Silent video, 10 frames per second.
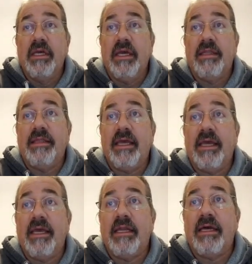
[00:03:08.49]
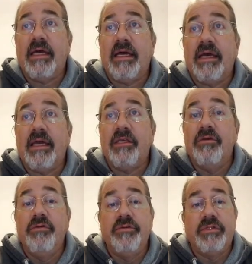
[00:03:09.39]
And then I
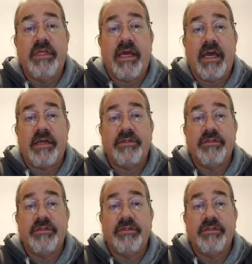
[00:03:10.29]
use that